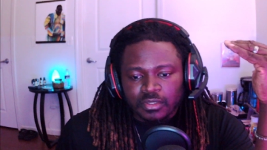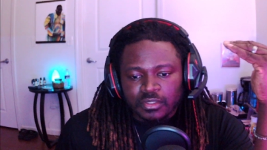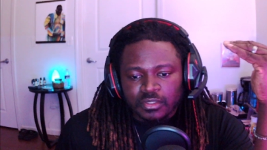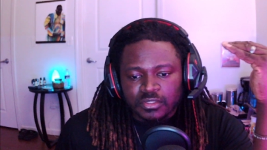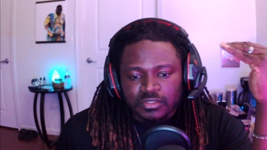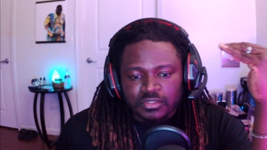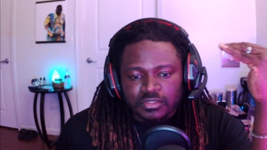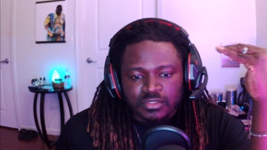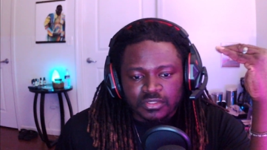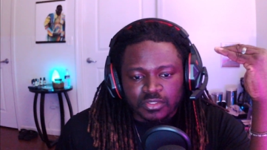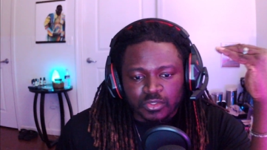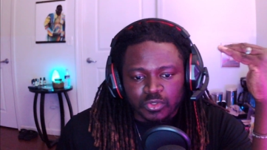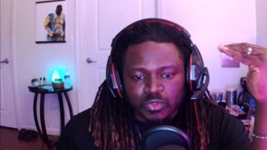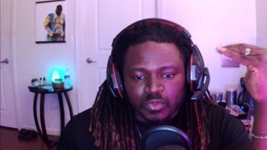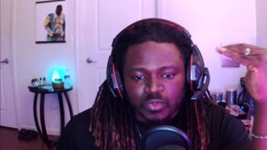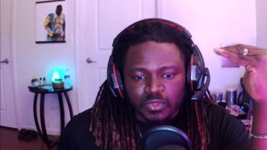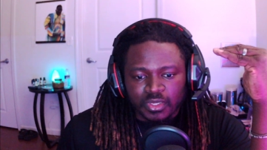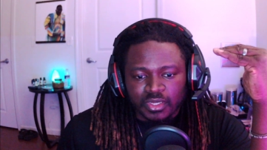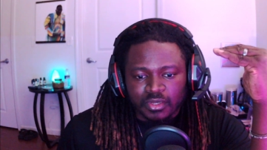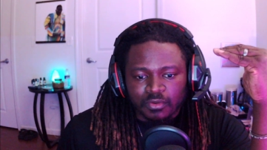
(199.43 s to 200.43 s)

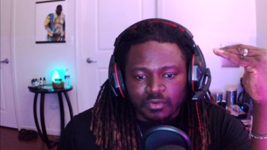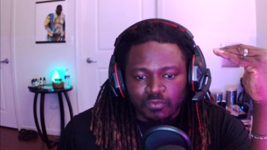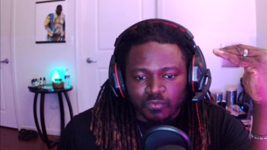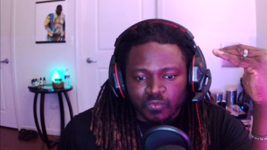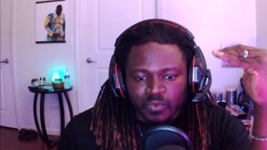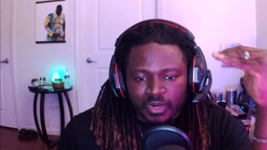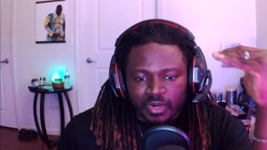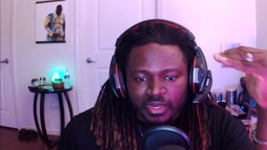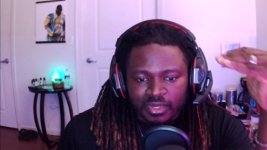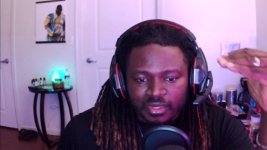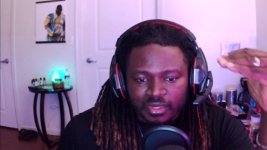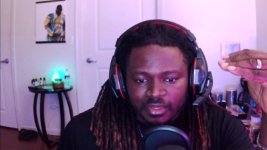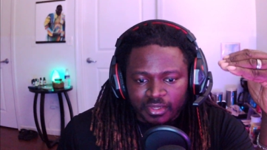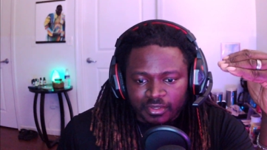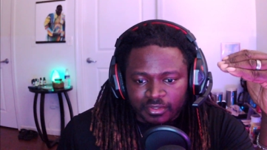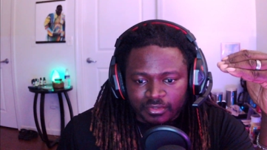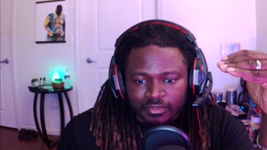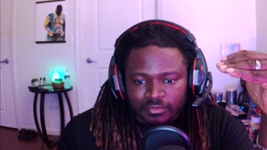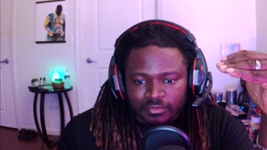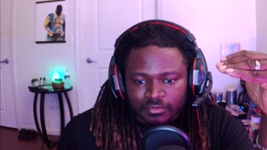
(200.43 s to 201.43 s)
So right
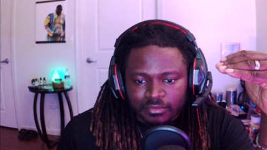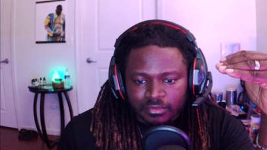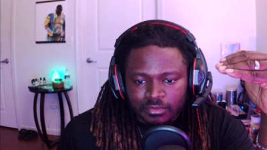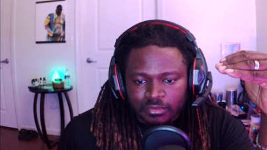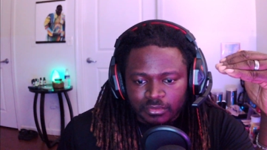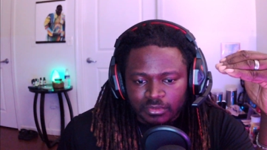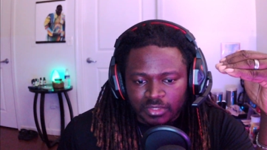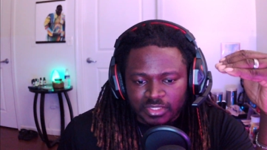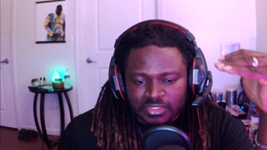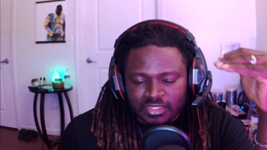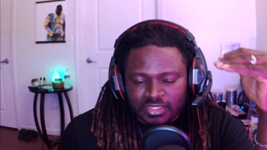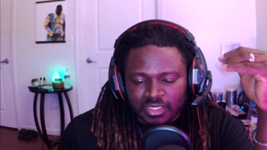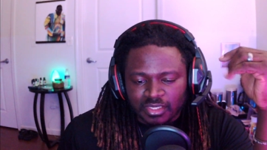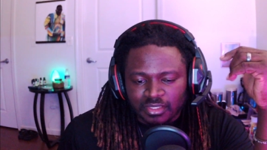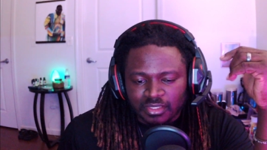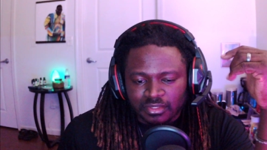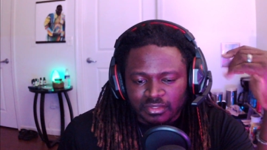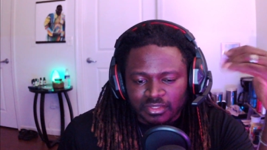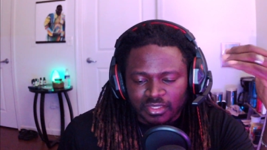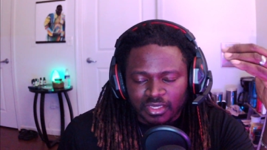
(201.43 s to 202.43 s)
now, let's take a
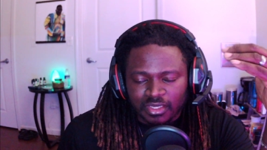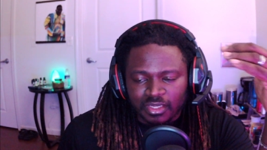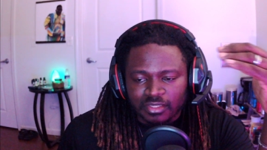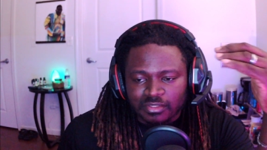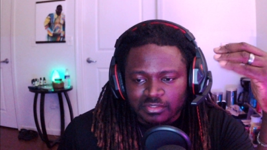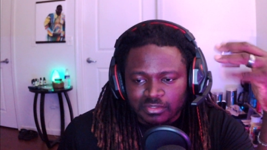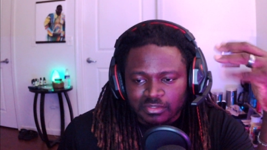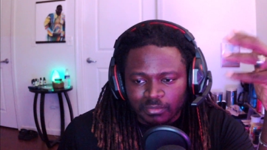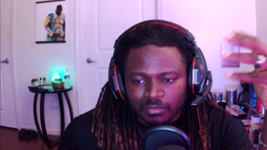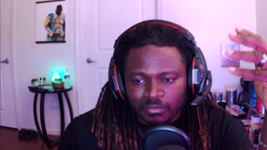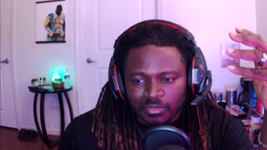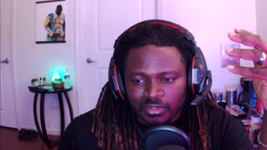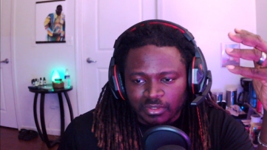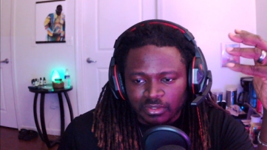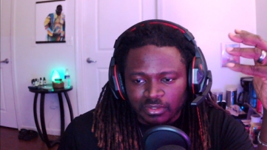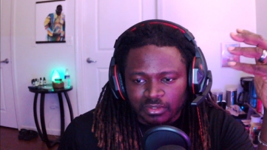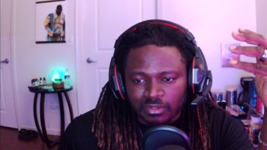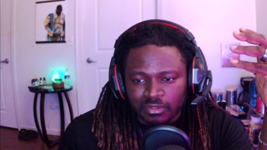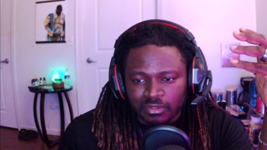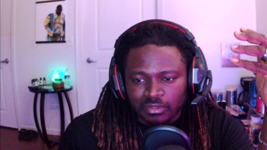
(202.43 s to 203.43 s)
look at some of
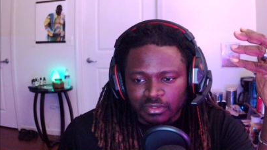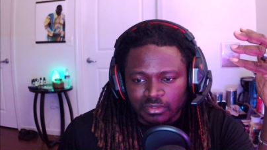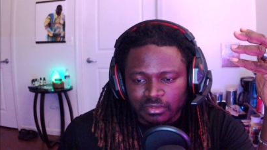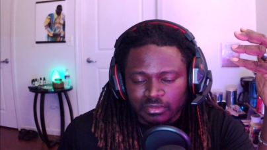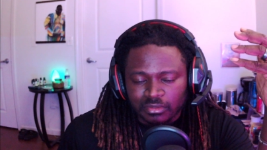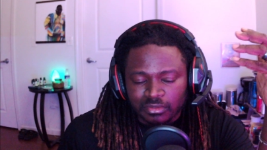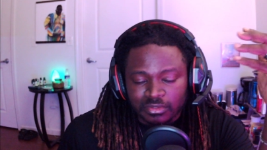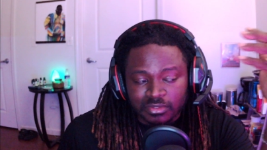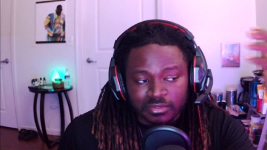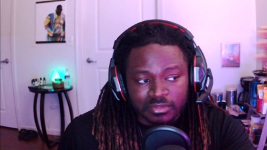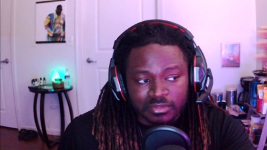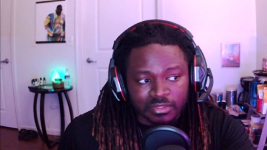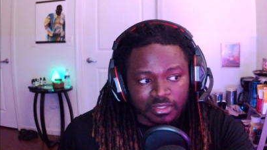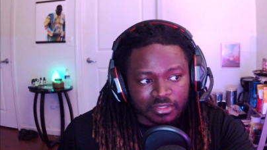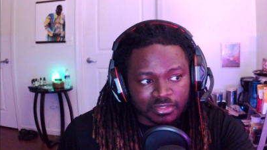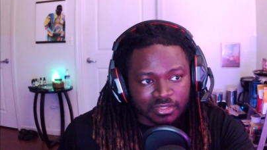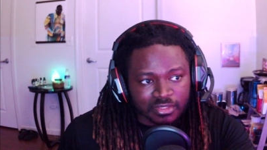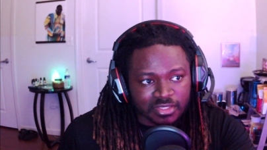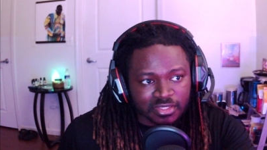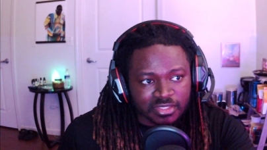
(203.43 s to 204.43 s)
the the
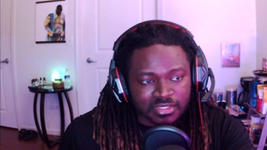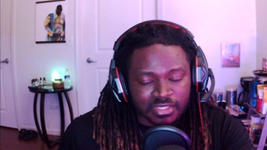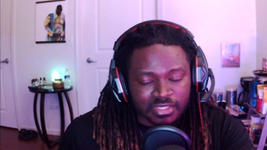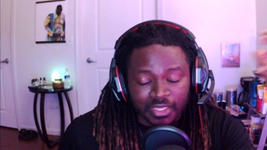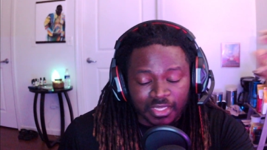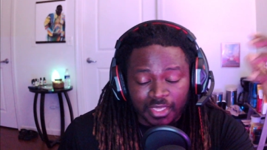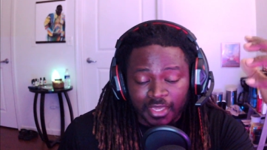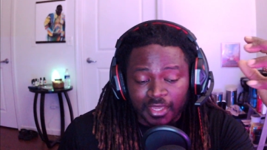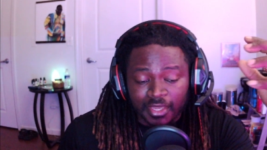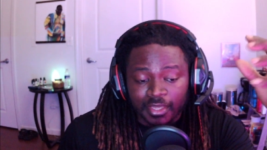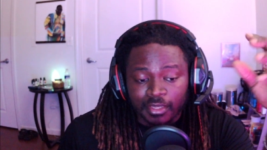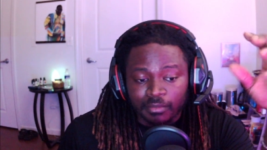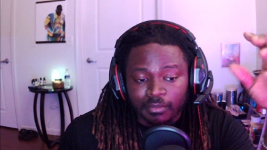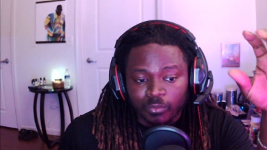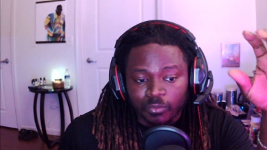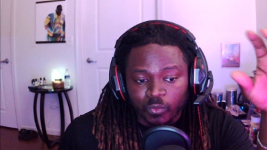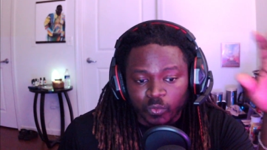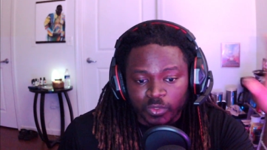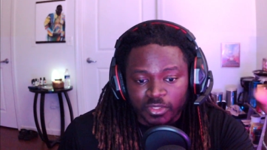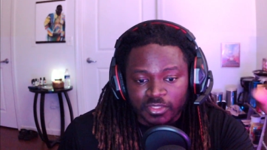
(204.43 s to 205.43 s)
things that
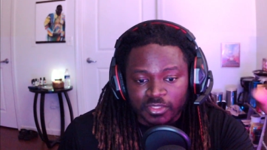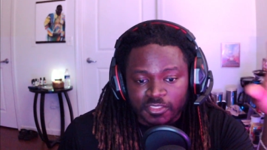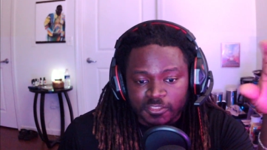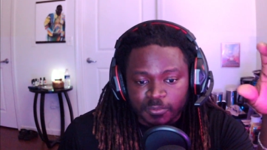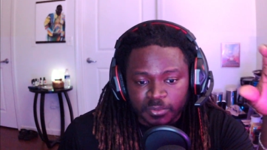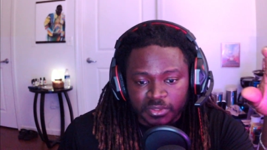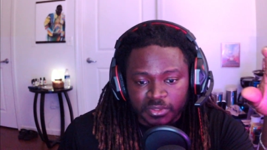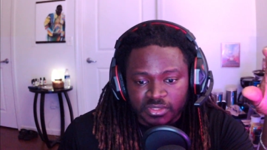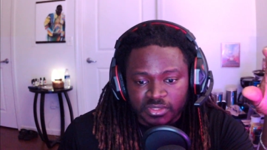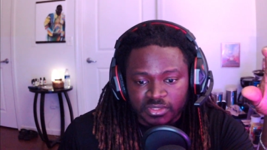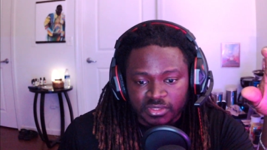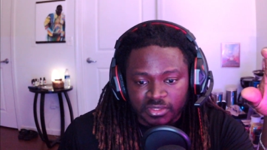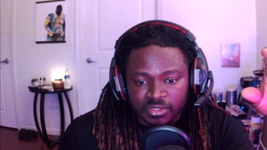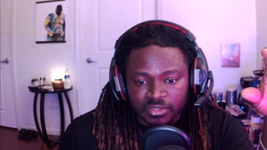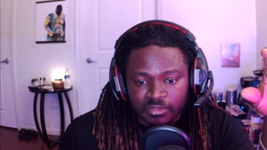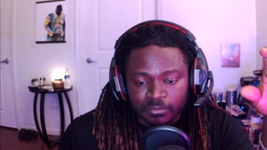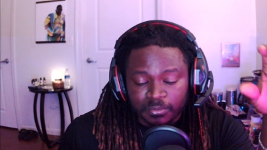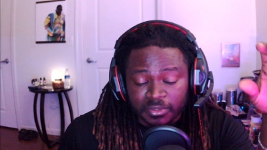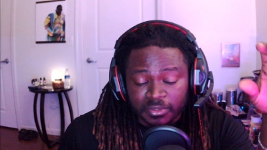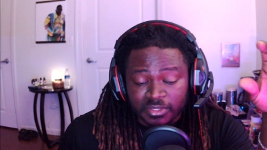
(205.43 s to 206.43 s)
came with this PT,
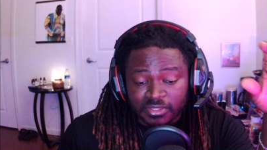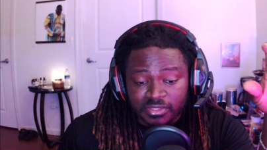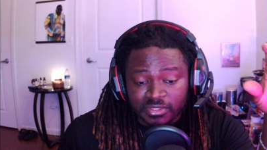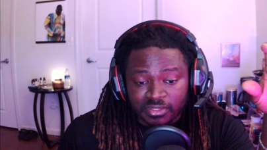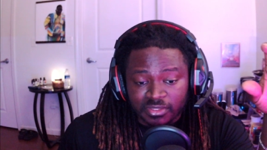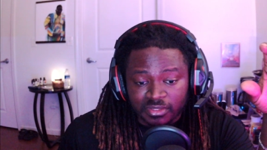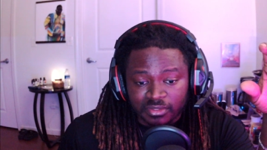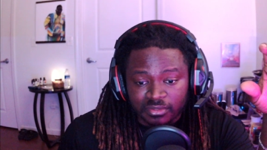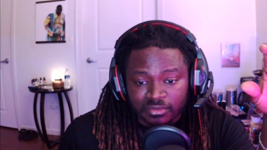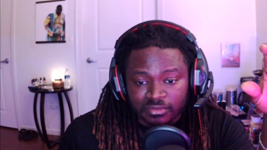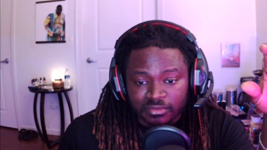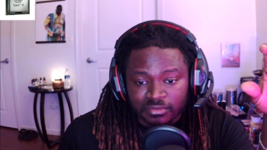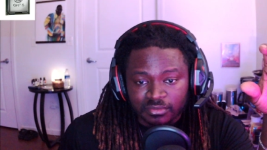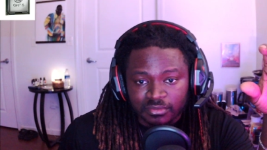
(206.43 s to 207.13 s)
PC.